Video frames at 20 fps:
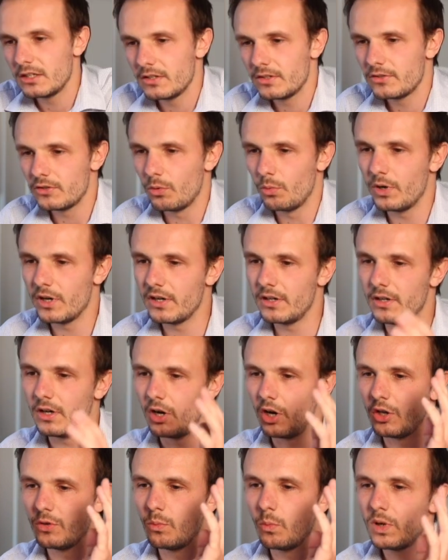So we're
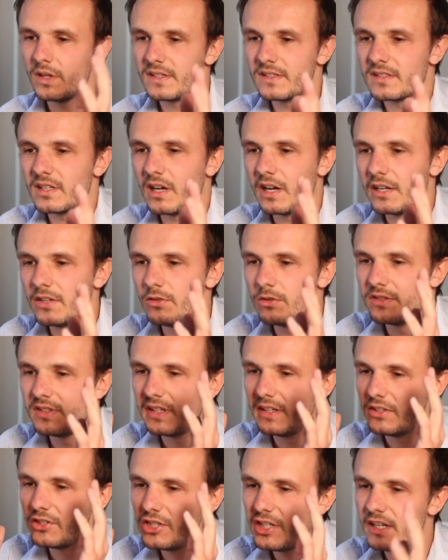on one side
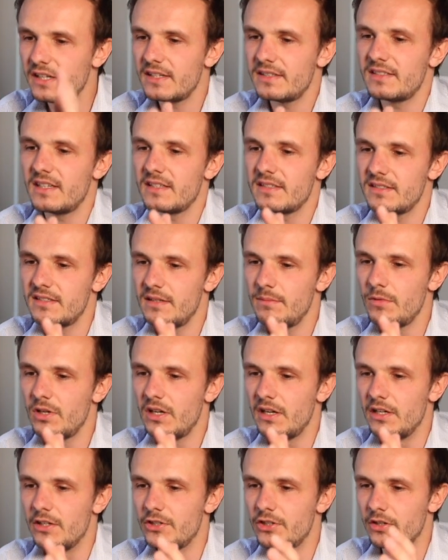using GNSS
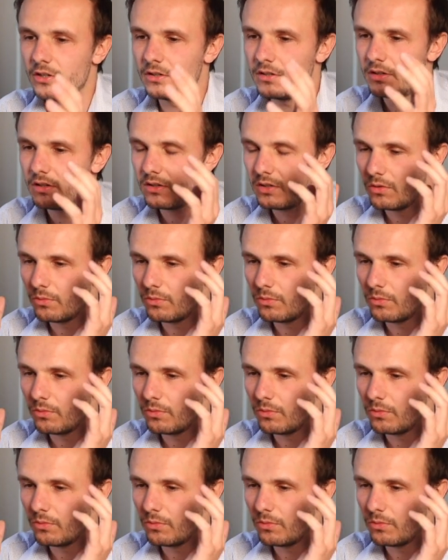simulation,